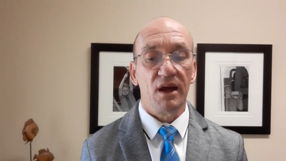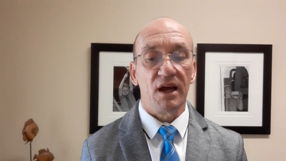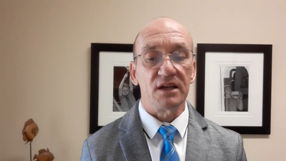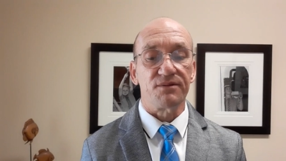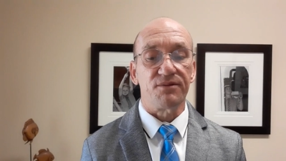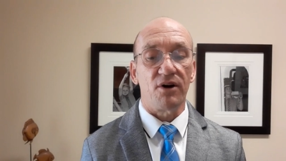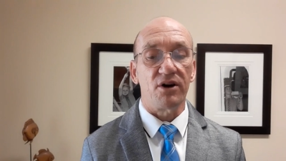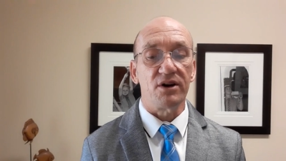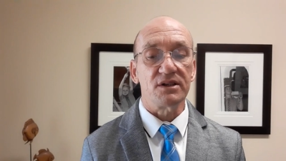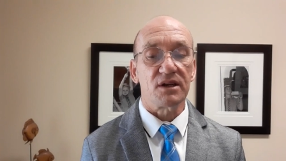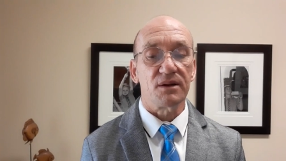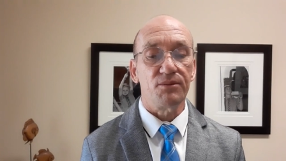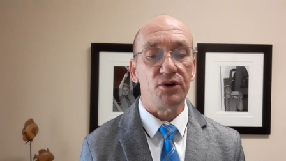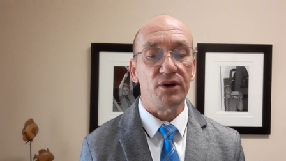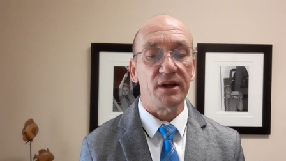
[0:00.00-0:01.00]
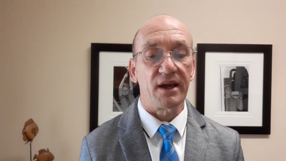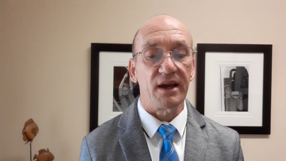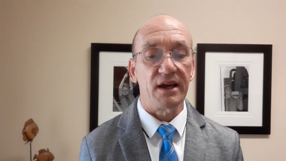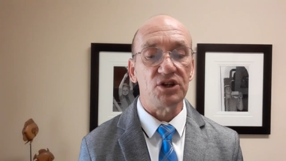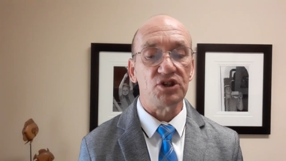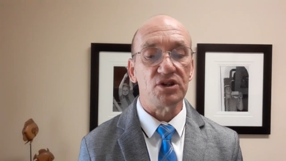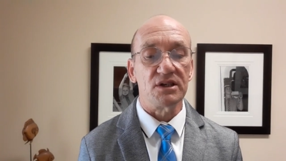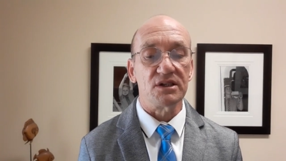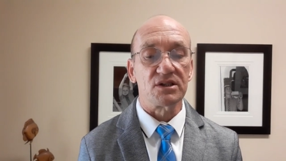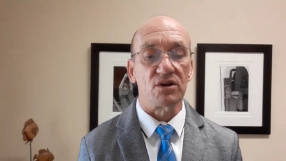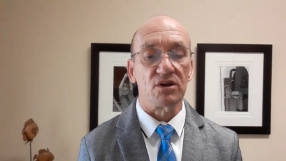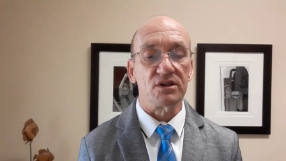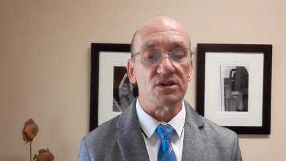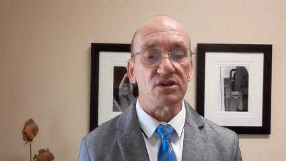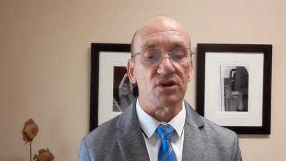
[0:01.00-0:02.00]
As far as communication is
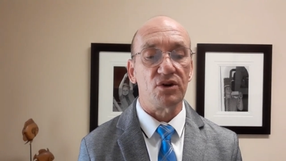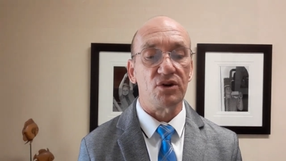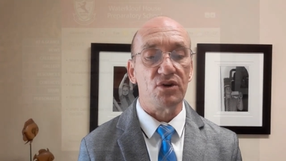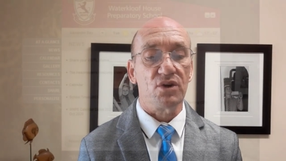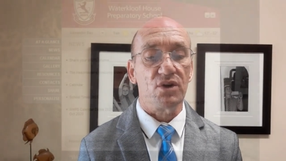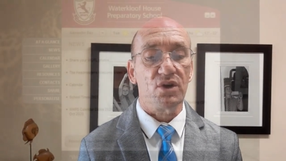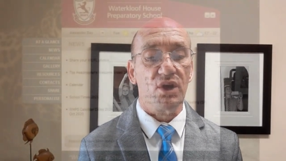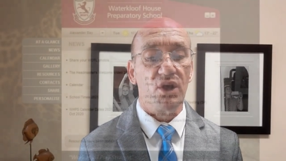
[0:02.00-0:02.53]
concerned,